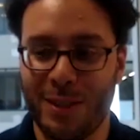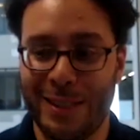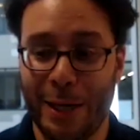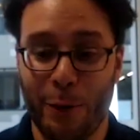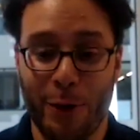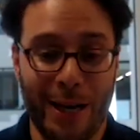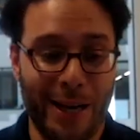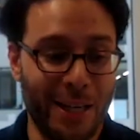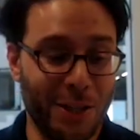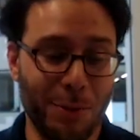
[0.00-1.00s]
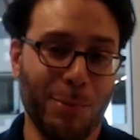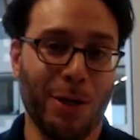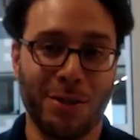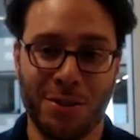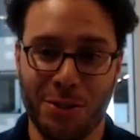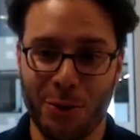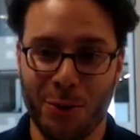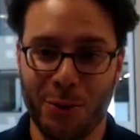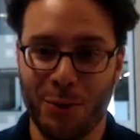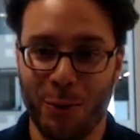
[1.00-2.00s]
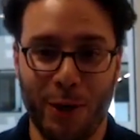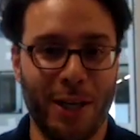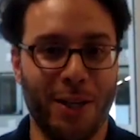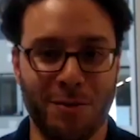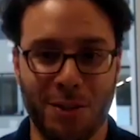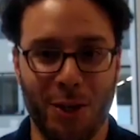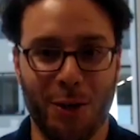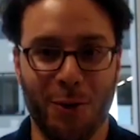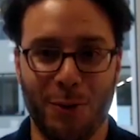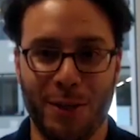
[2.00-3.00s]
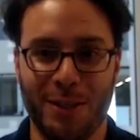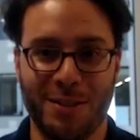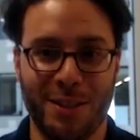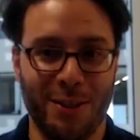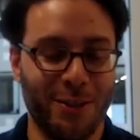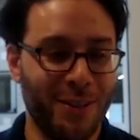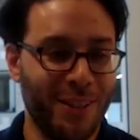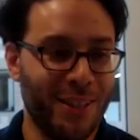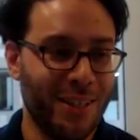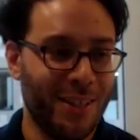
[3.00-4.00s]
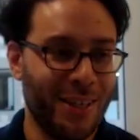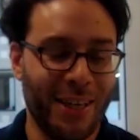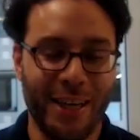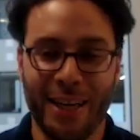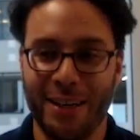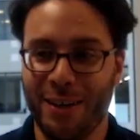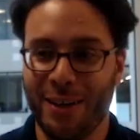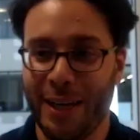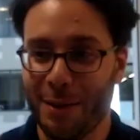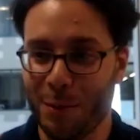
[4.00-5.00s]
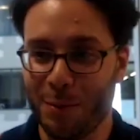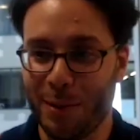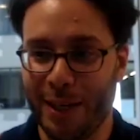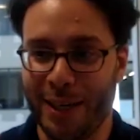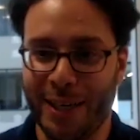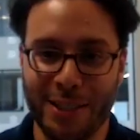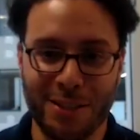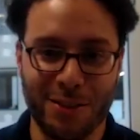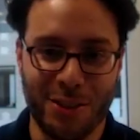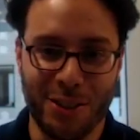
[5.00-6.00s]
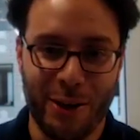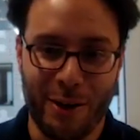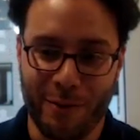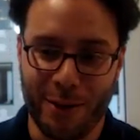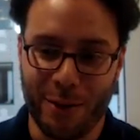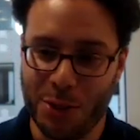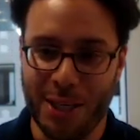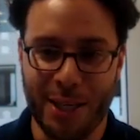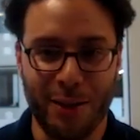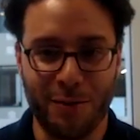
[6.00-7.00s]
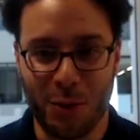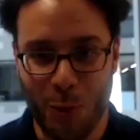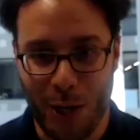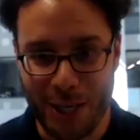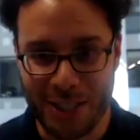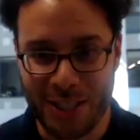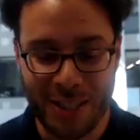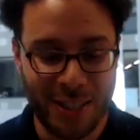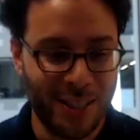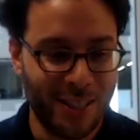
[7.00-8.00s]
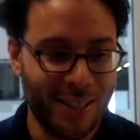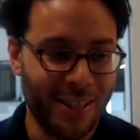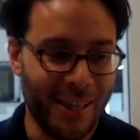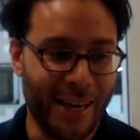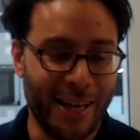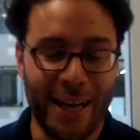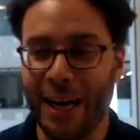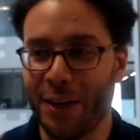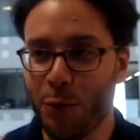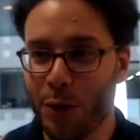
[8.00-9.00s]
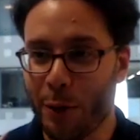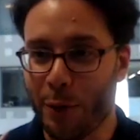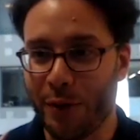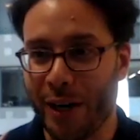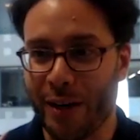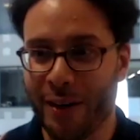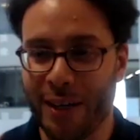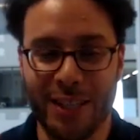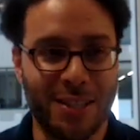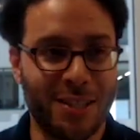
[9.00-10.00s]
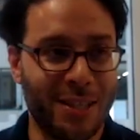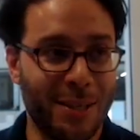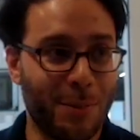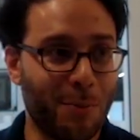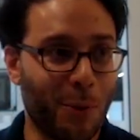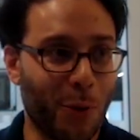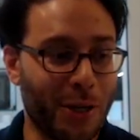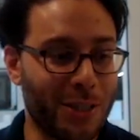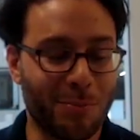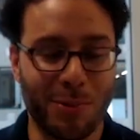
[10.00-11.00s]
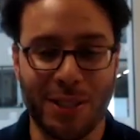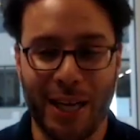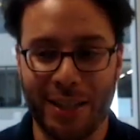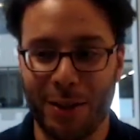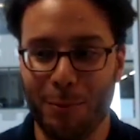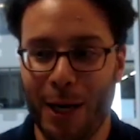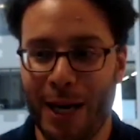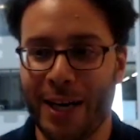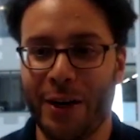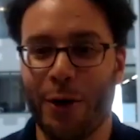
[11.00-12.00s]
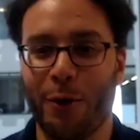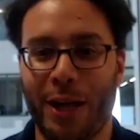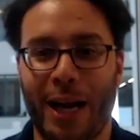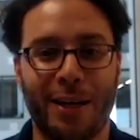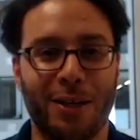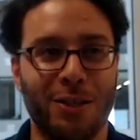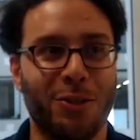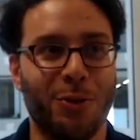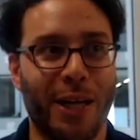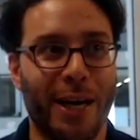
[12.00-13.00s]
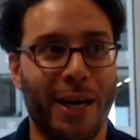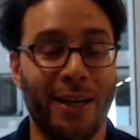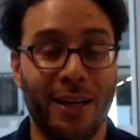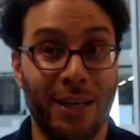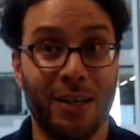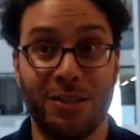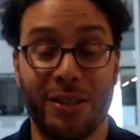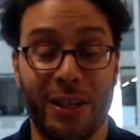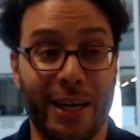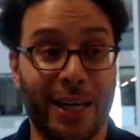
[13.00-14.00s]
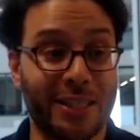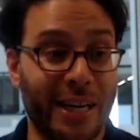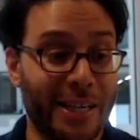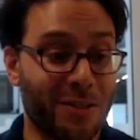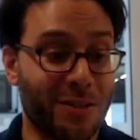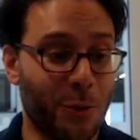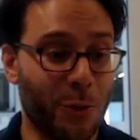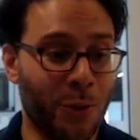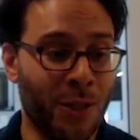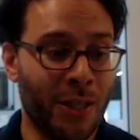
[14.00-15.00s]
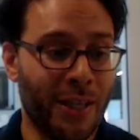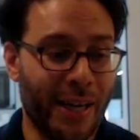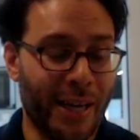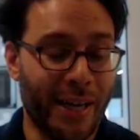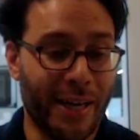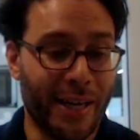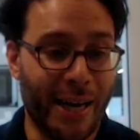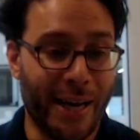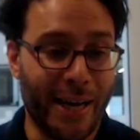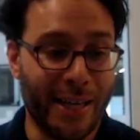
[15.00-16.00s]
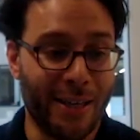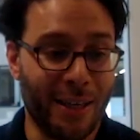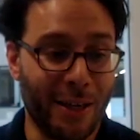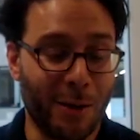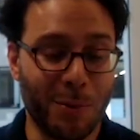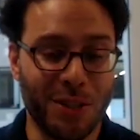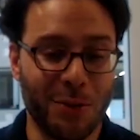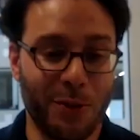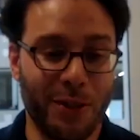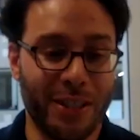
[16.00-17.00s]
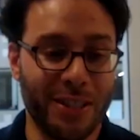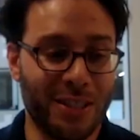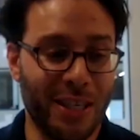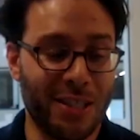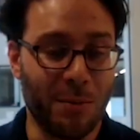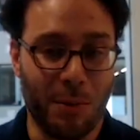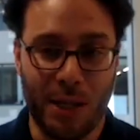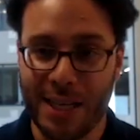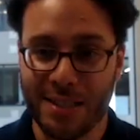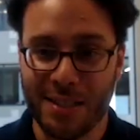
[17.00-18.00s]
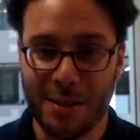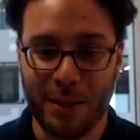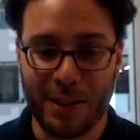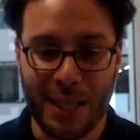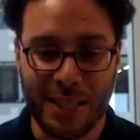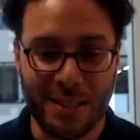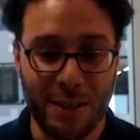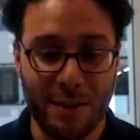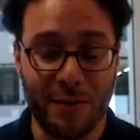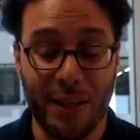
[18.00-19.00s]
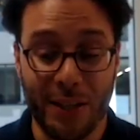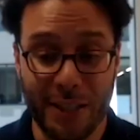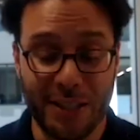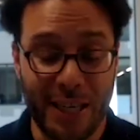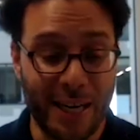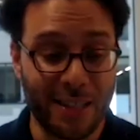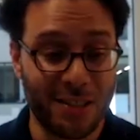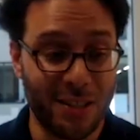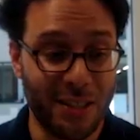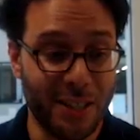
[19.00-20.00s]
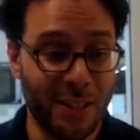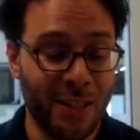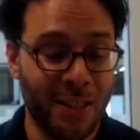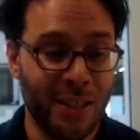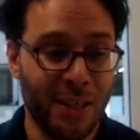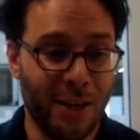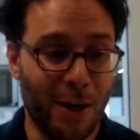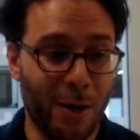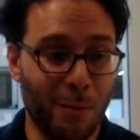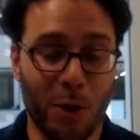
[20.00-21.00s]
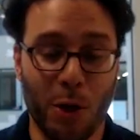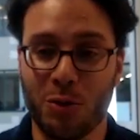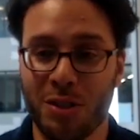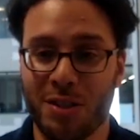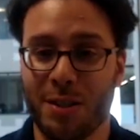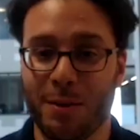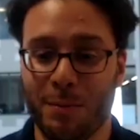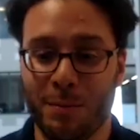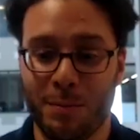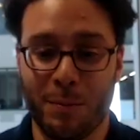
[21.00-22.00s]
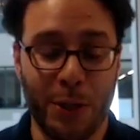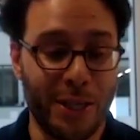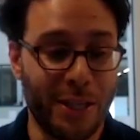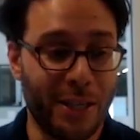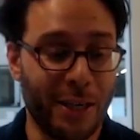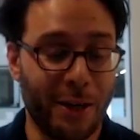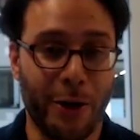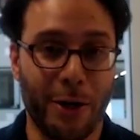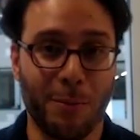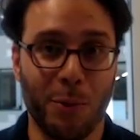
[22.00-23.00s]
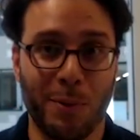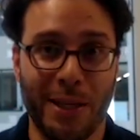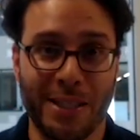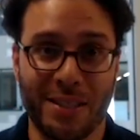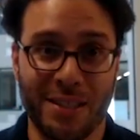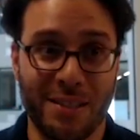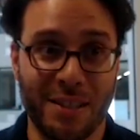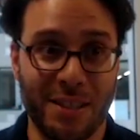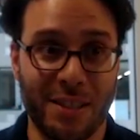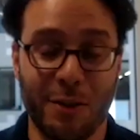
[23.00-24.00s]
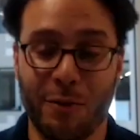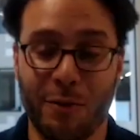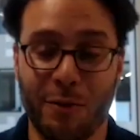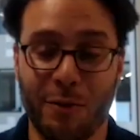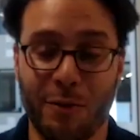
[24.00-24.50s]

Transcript: they were in the Bronx Zoo, where I loved to go when I was little, and on Animal Planet and National Geographic, which I loved to watch. And I knew they were there, and it seemed important to protect them, but I didn't know that I could do that until I got to high school. And I had an opportunity to take some classes about that stuff and then to actually go to some pretty incredible places in different